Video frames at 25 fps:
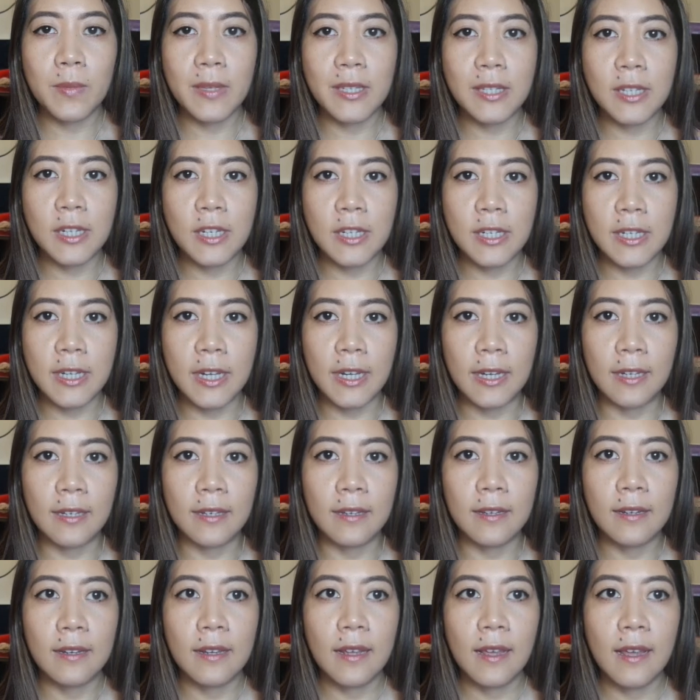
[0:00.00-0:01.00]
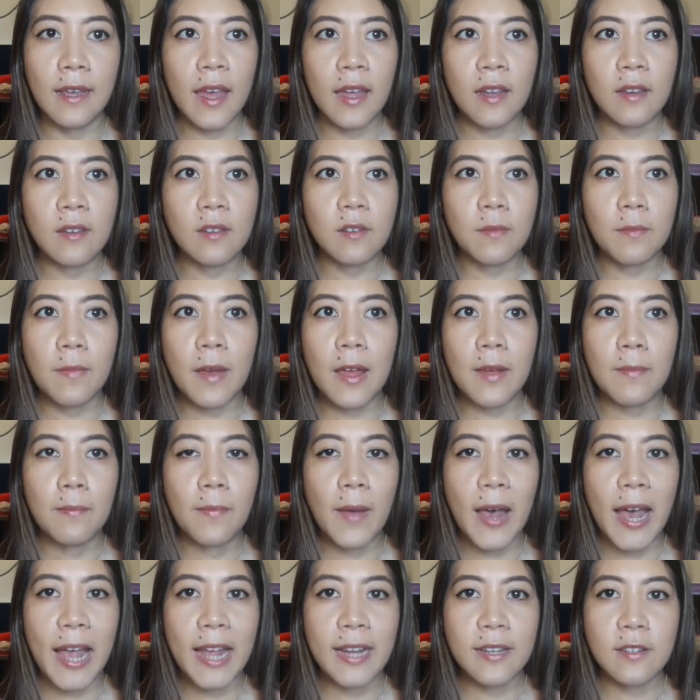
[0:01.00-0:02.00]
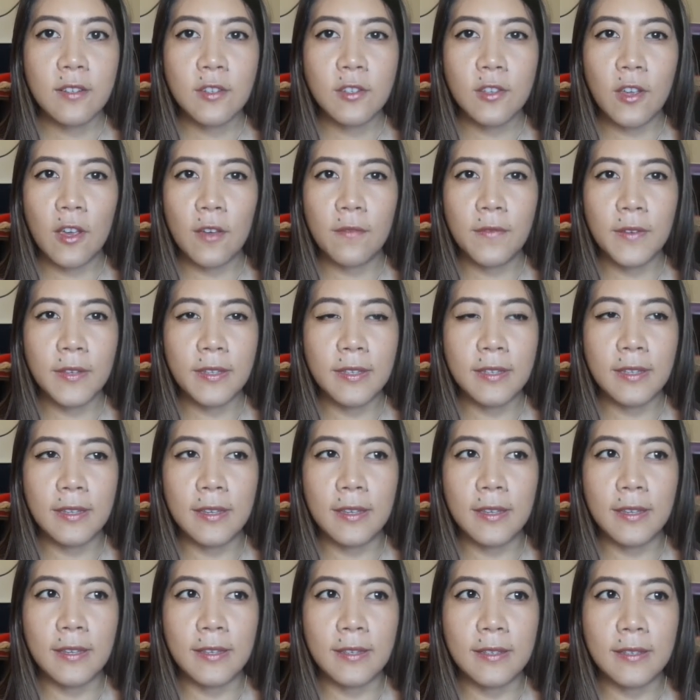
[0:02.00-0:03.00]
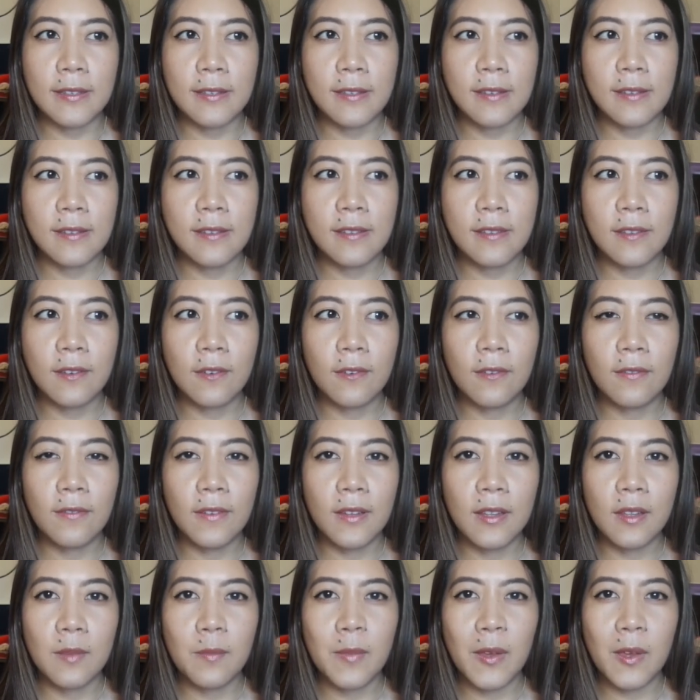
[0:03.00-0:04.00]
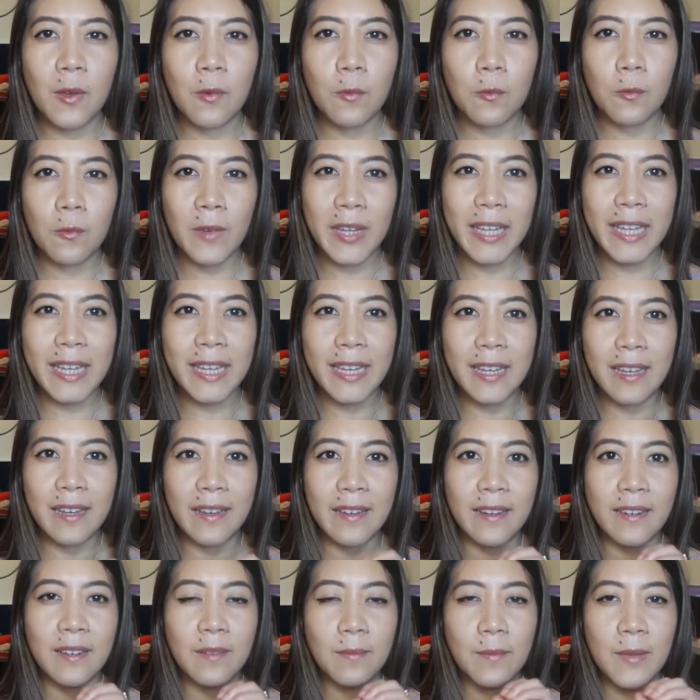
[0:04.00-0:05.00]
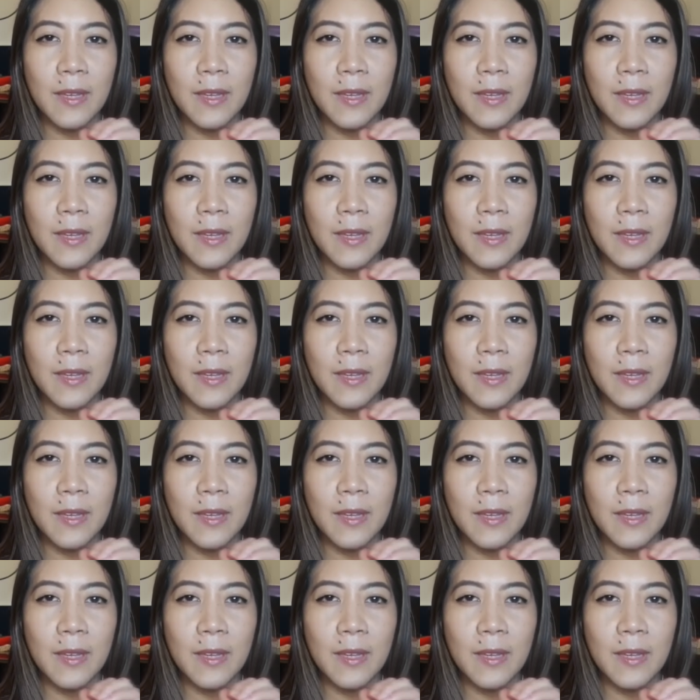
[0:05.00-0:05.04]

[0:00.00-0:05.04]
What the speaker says: position and my bite surfaces still feel a bit weird.